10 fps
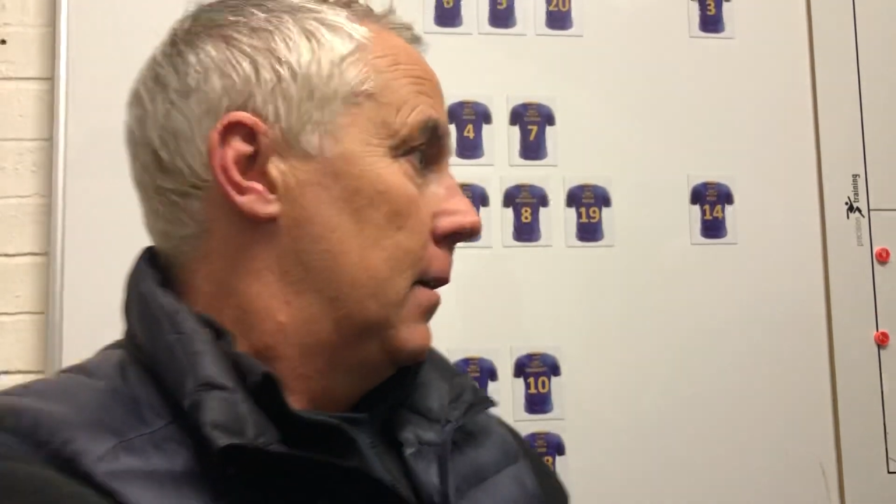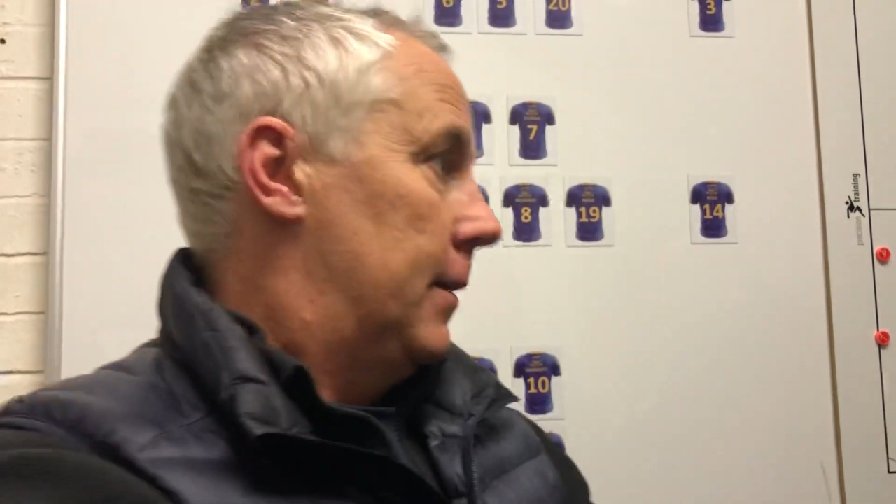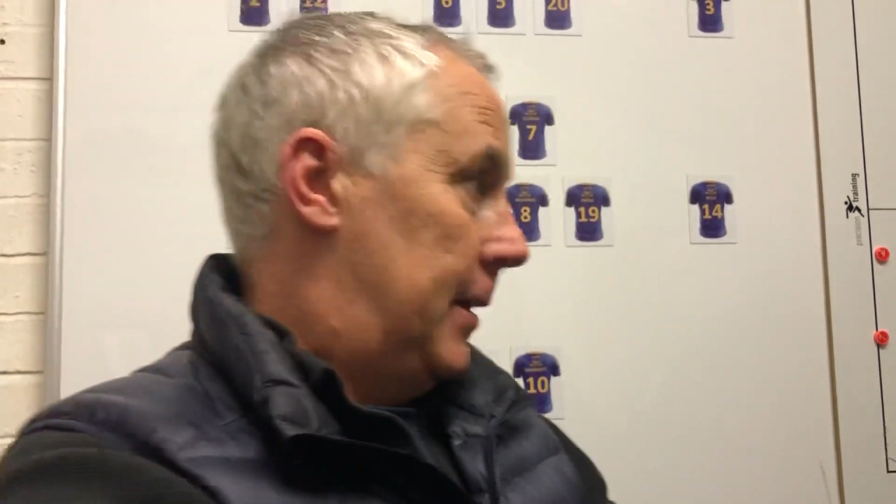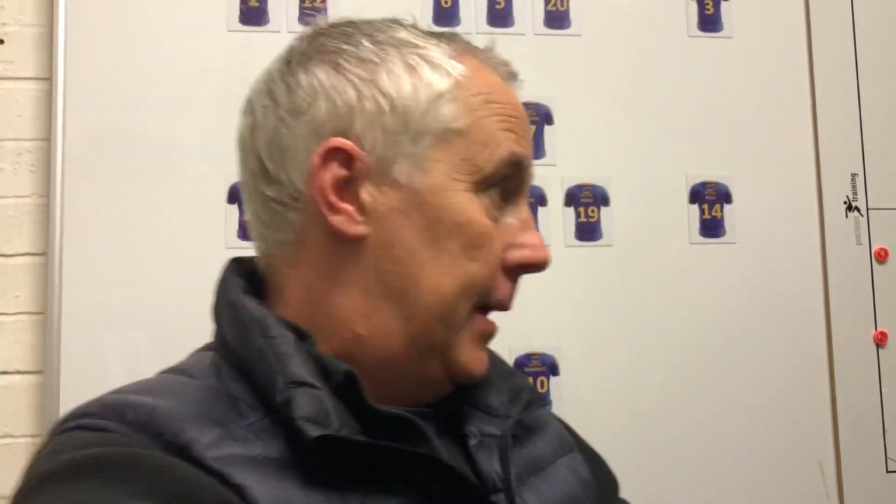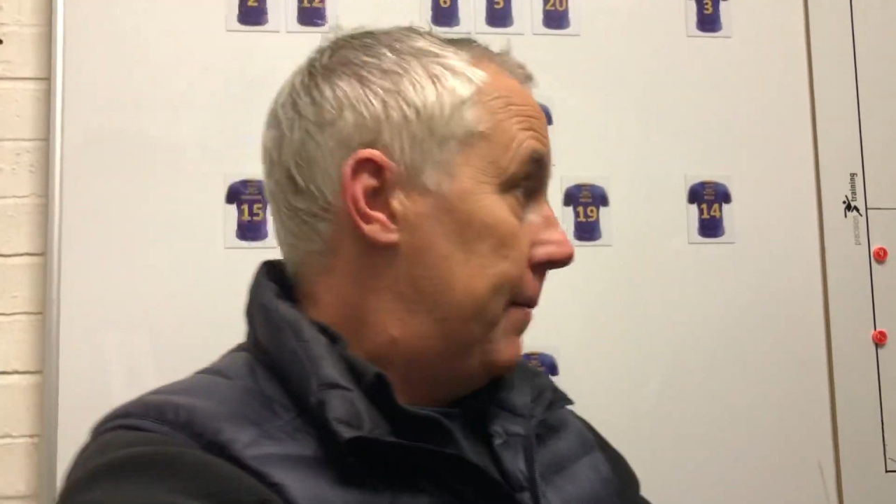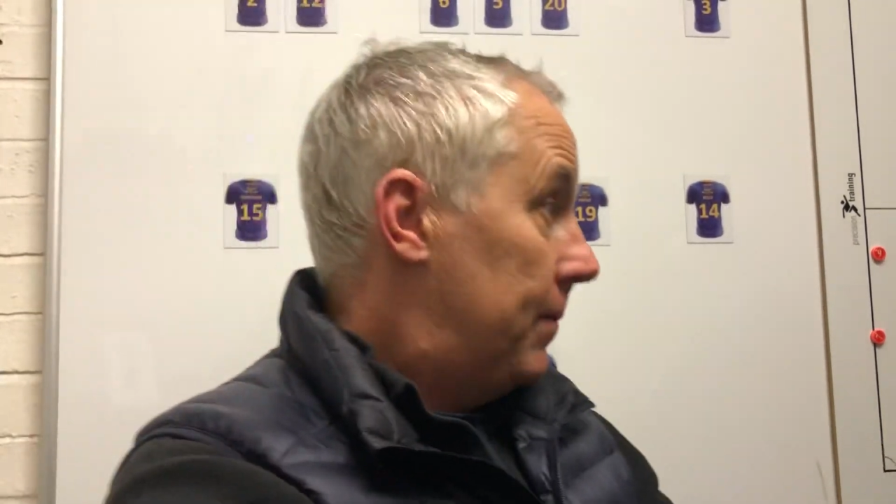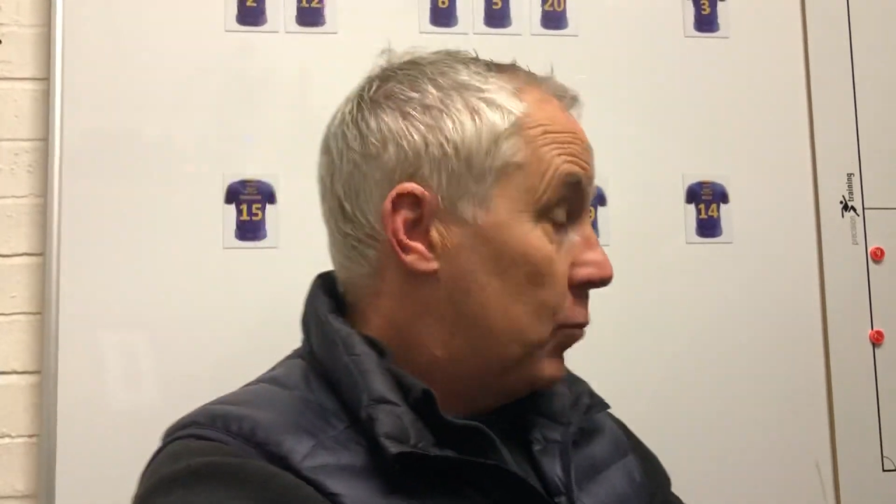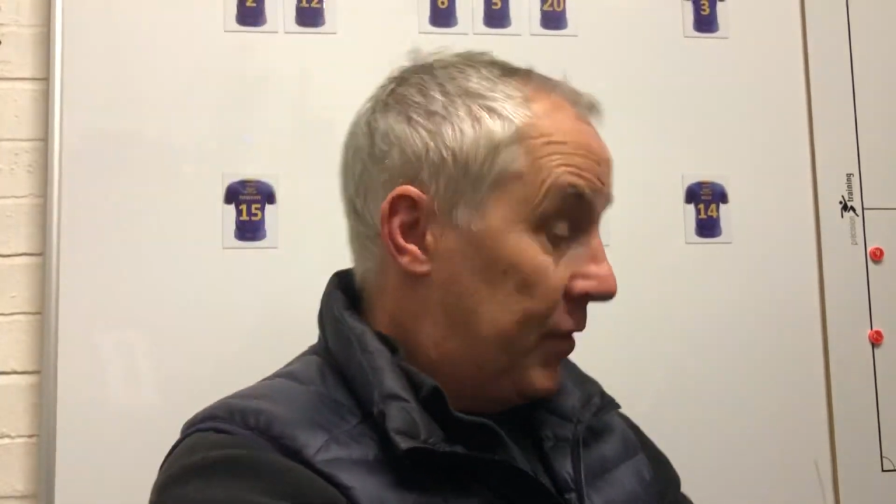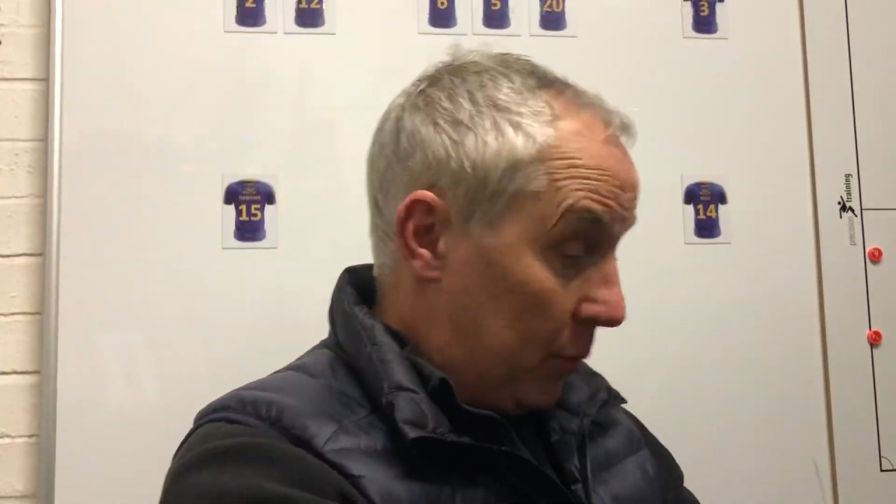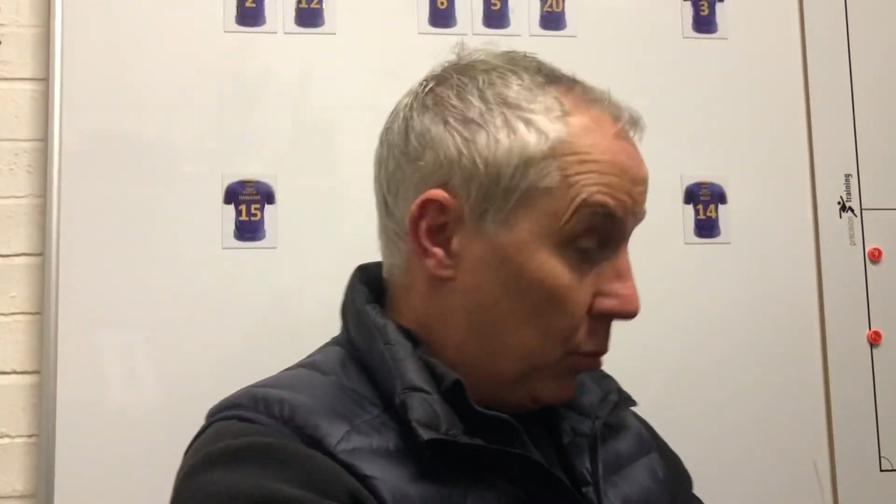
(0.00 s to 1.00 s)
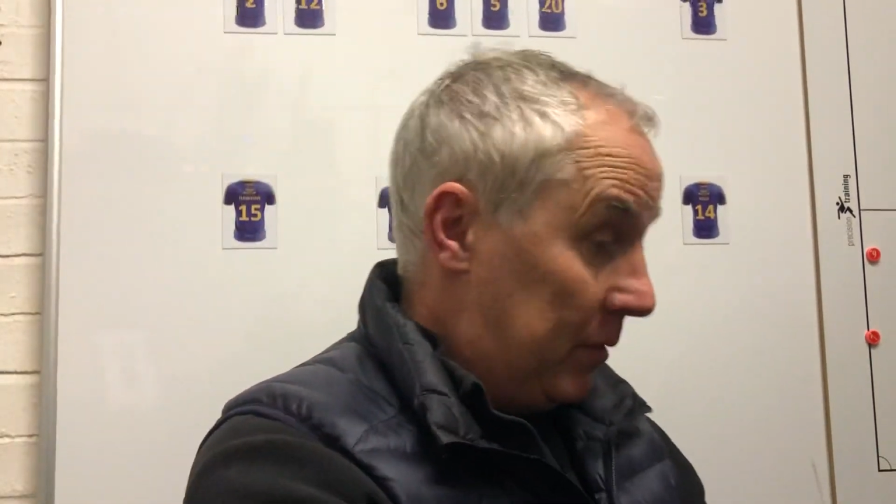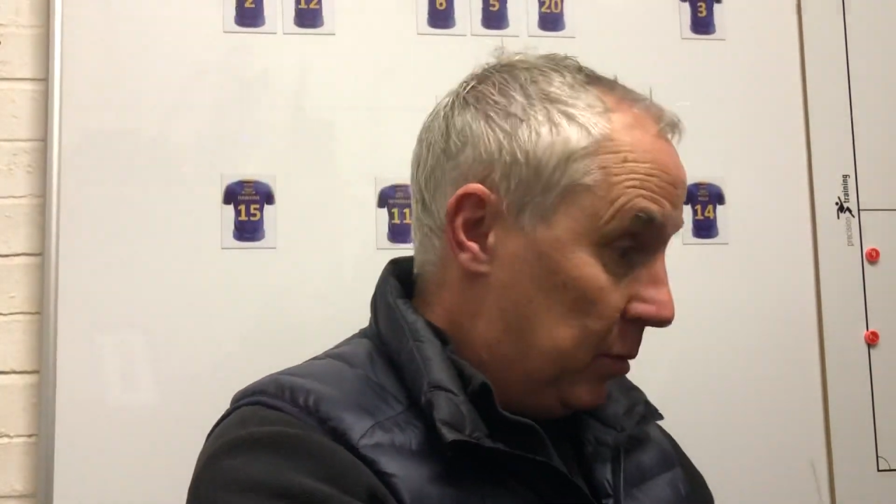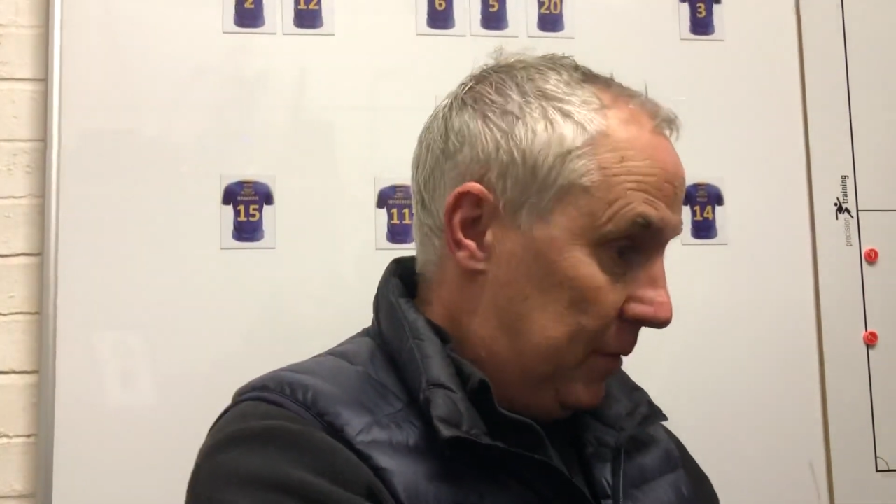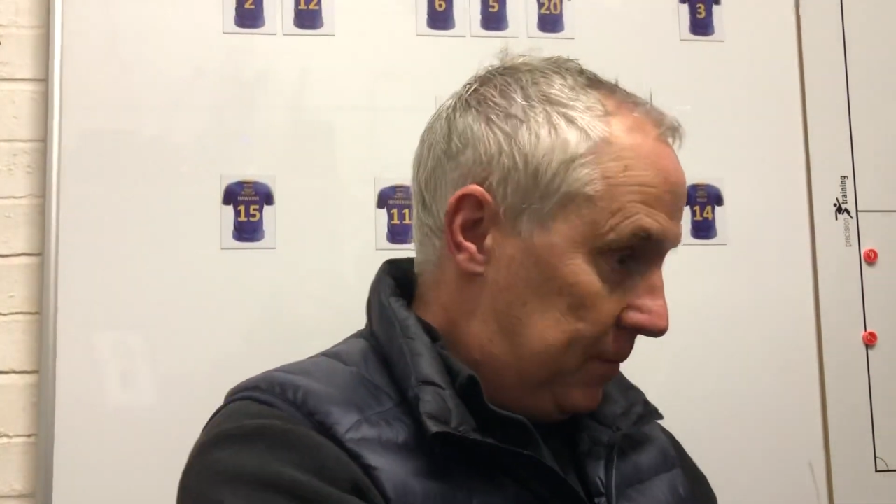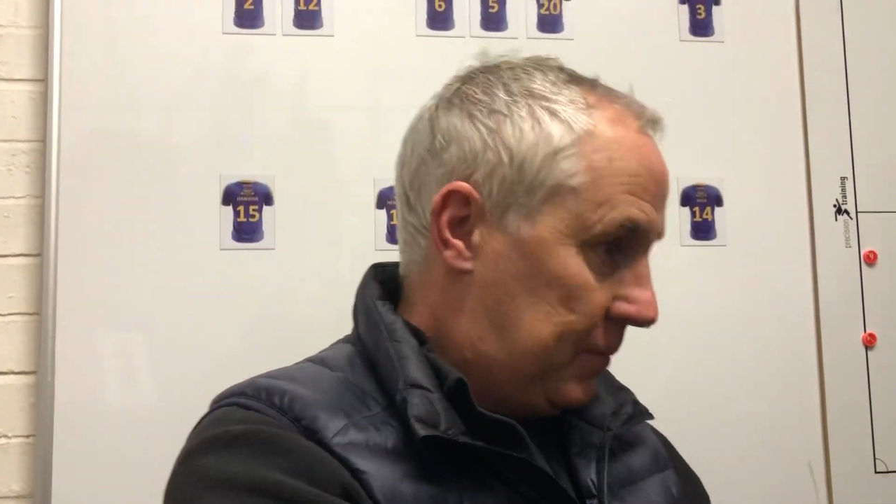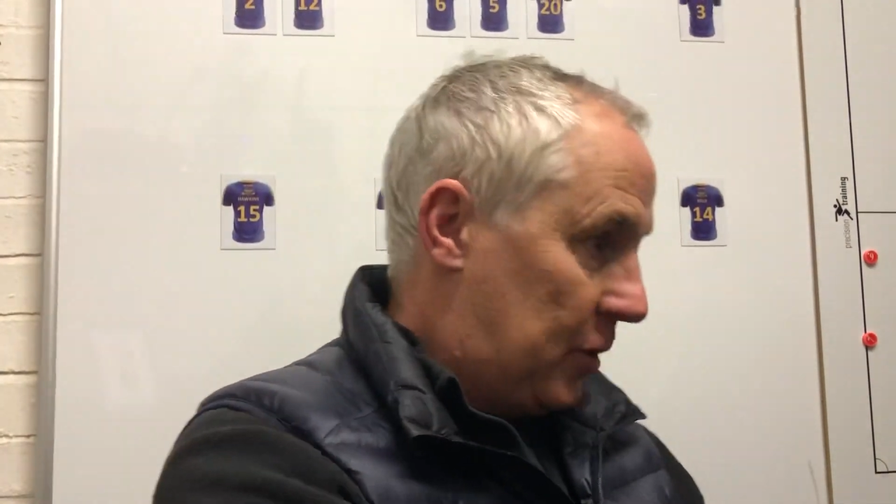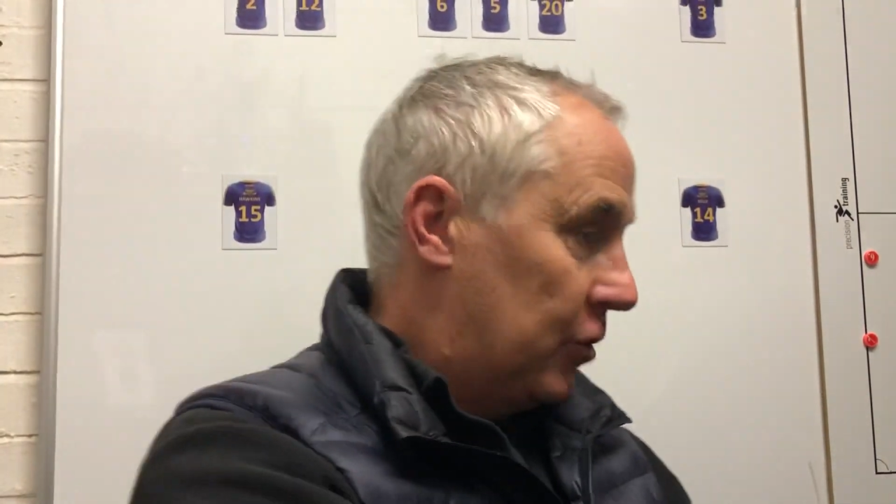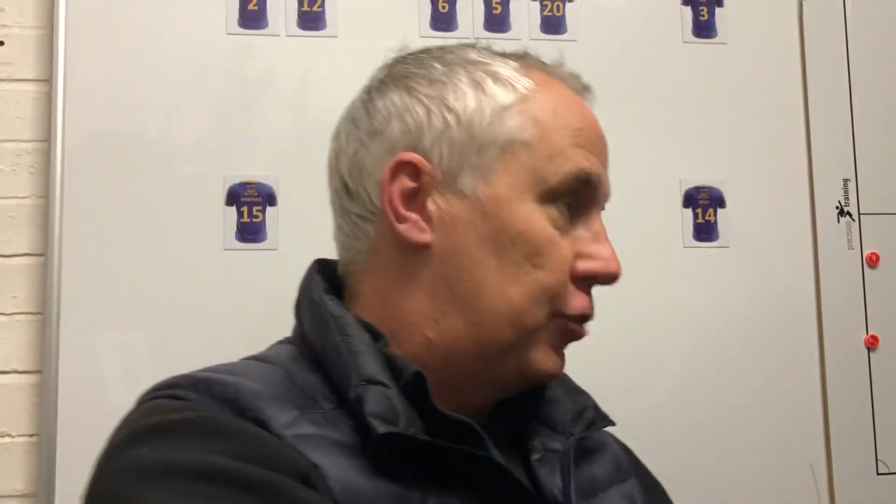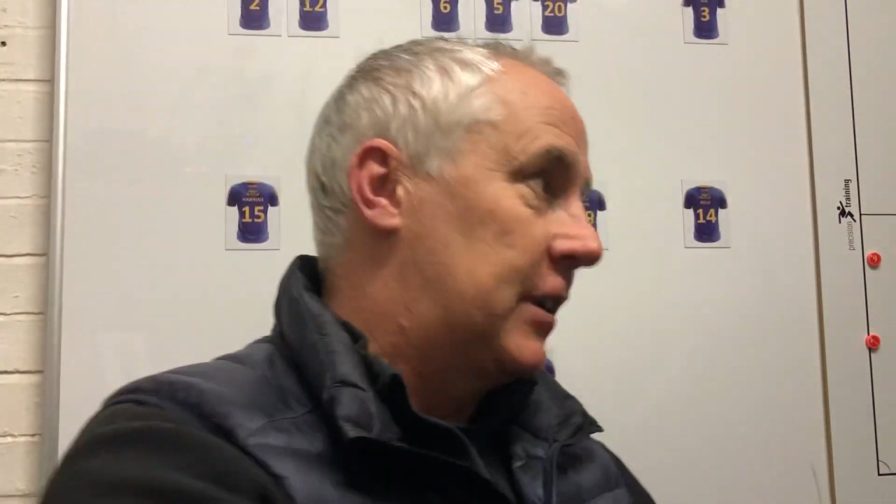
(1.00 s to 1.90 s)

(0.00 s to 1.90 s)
Yeah, we've got a